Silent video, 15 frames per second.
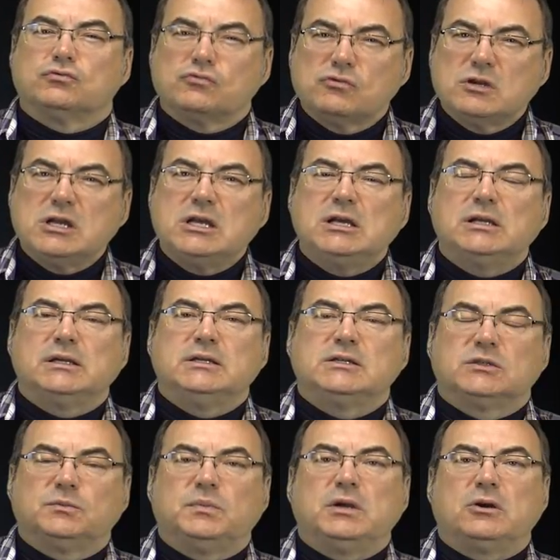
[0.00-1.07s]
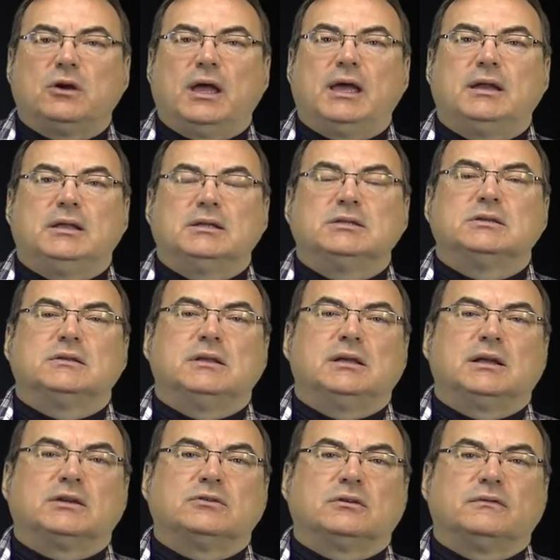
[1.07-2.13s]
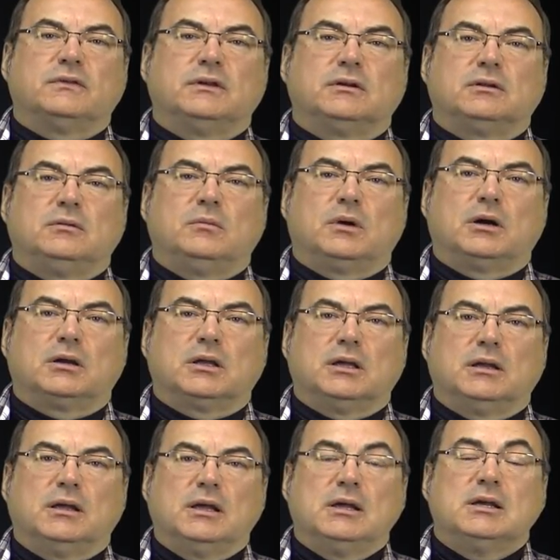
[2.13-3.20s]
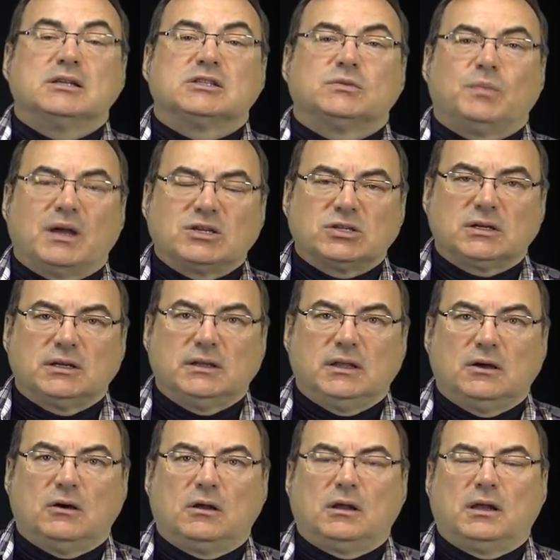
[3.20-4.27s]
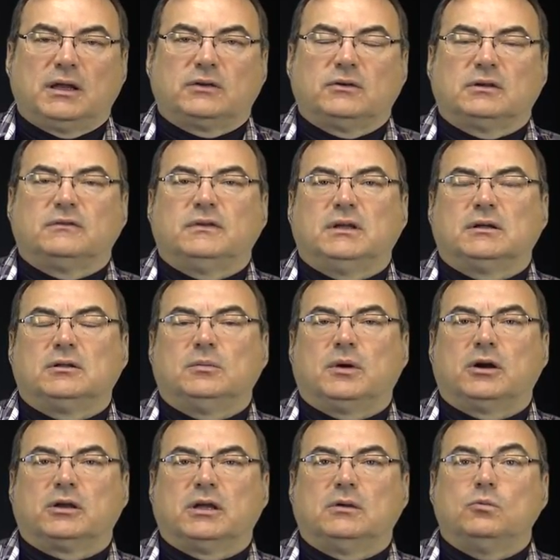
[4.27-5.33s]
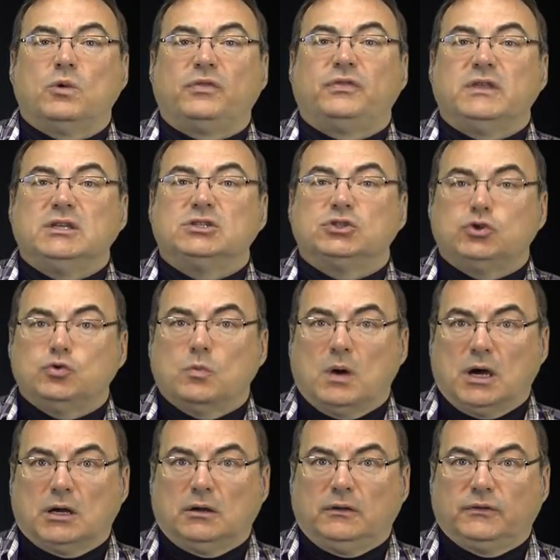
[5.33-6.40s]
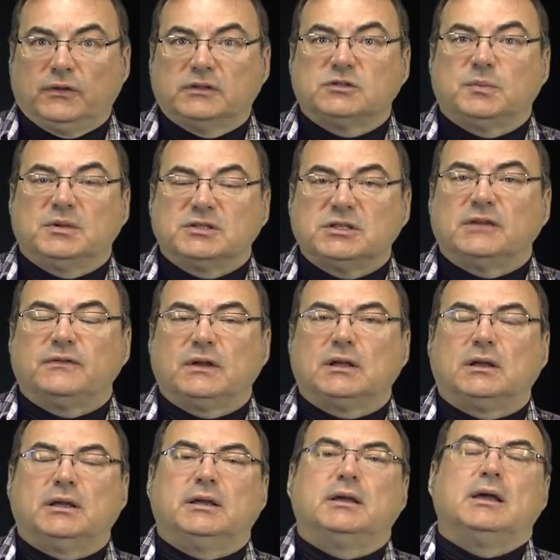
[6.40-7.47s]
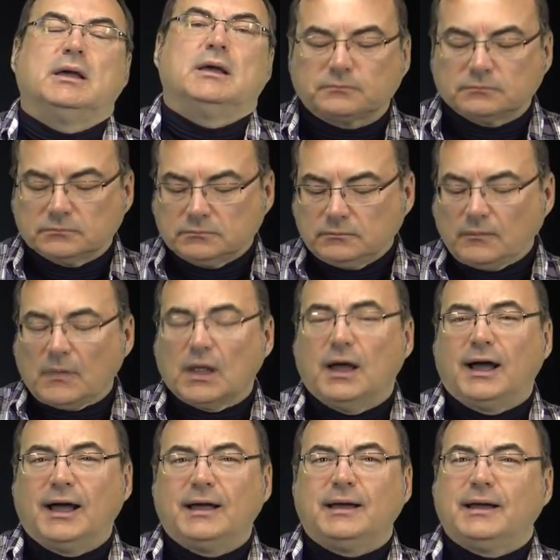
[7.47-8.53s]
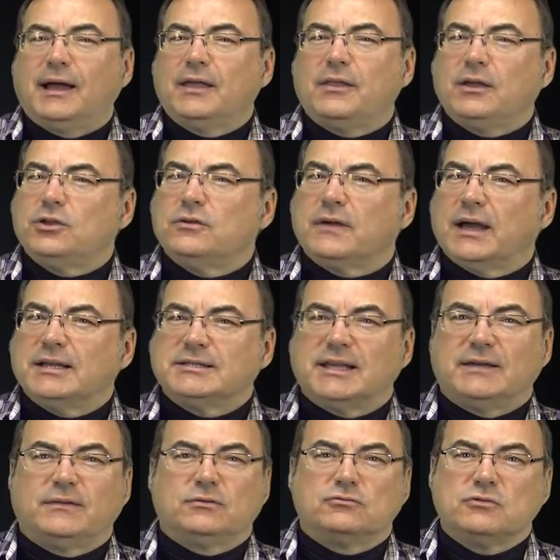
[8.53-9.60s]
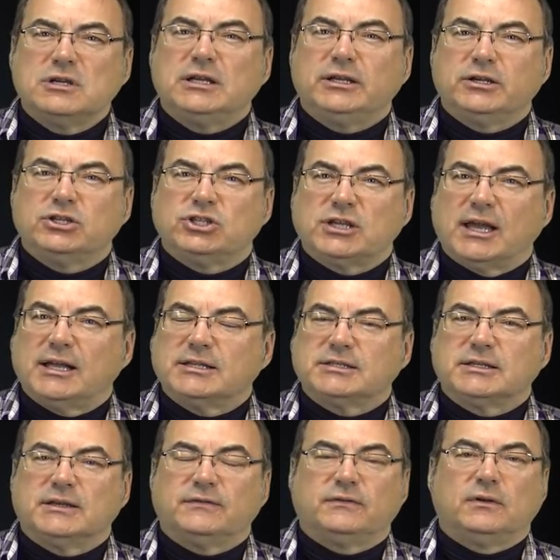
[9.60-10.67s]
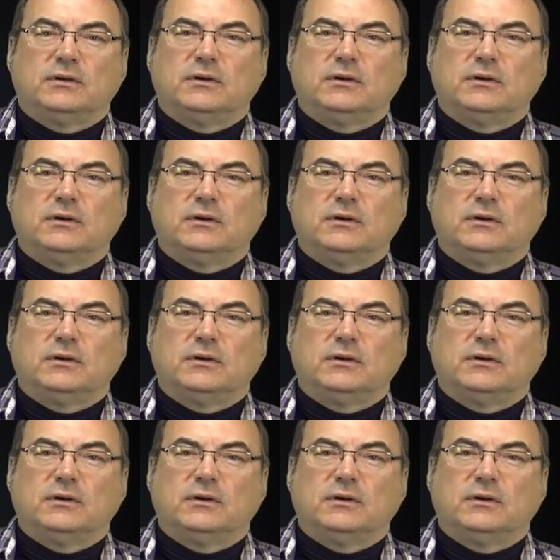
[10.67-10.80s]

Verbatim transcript: really spearhead into the electric vehicle market especially the all electric vehicle market with these two models specifically i think you guys have a really good chance of